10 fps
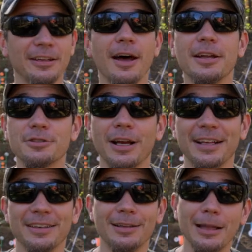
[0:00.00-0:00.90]
not
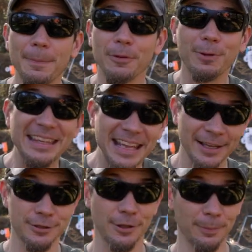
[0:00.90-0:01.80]
trying to clip it with the
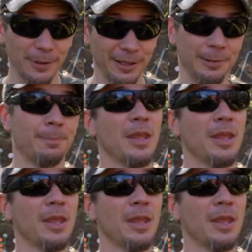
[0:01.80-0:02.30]
edge of the bullet.